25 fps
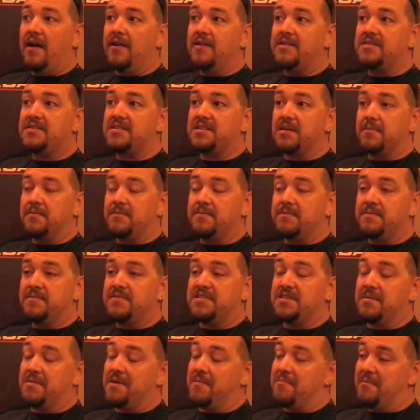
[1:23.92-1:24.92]

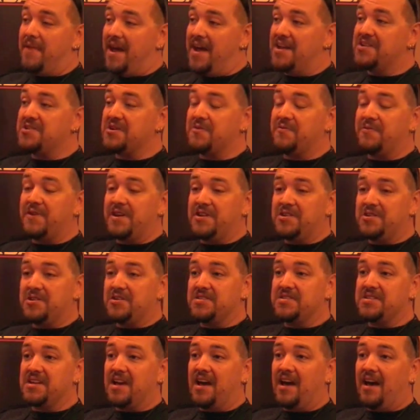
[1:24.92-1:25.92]
Some of the major
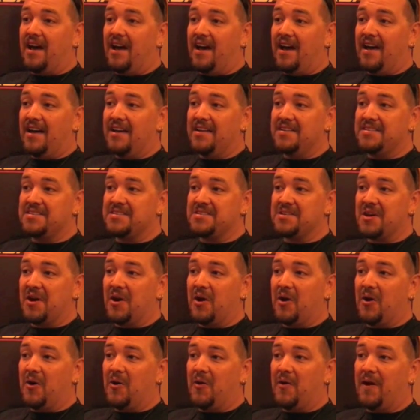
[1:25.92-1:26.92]
features,
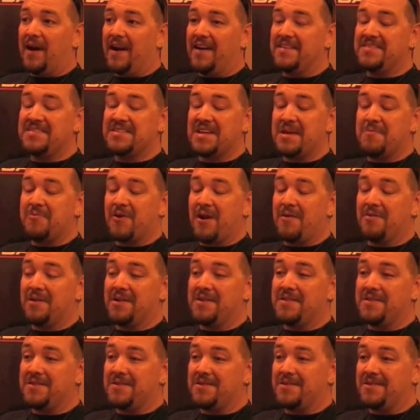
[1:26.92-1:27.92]
so I'd say
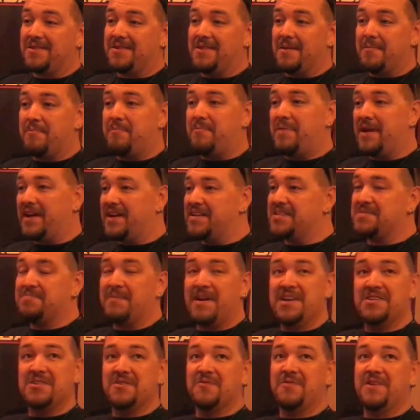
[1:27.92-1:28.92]
probably the biggest
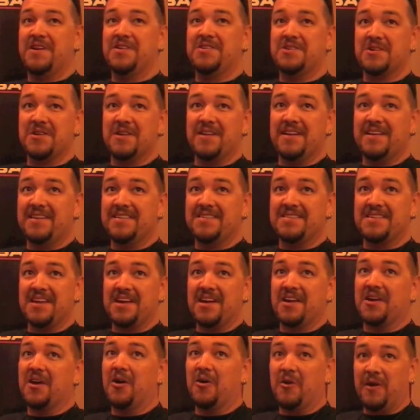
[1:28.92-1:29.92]
major feature is
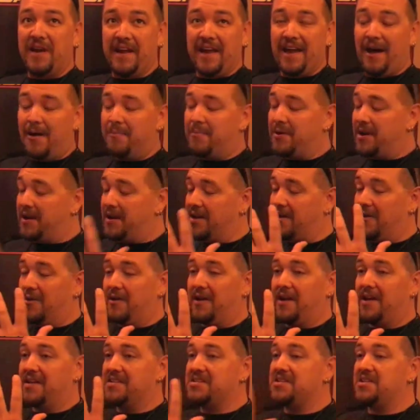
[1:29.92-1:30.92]
encoding. Output
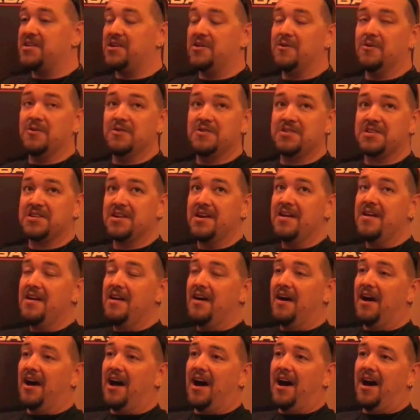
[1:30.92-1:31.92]
encoding is huge.
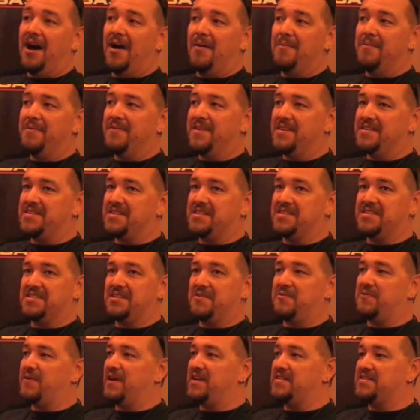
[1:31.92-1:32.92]
This is
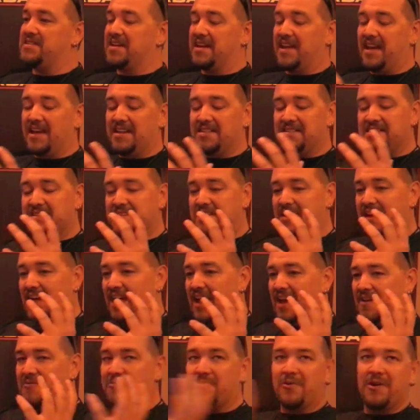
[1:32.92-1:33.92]
defense against
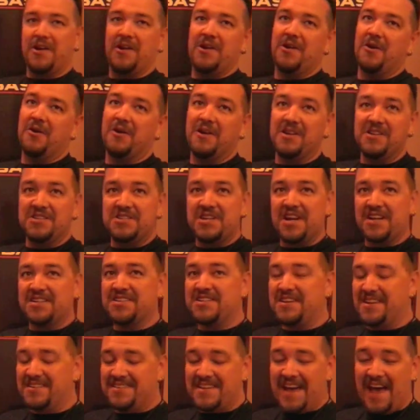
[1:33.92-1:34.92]
every known
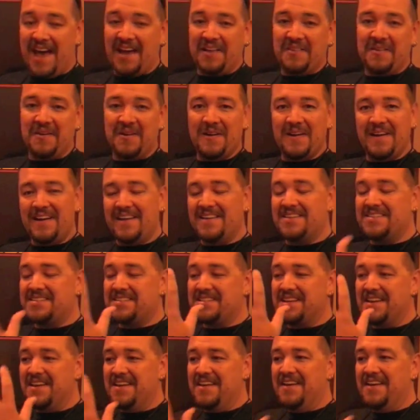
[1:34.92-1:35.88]
injection attack there is,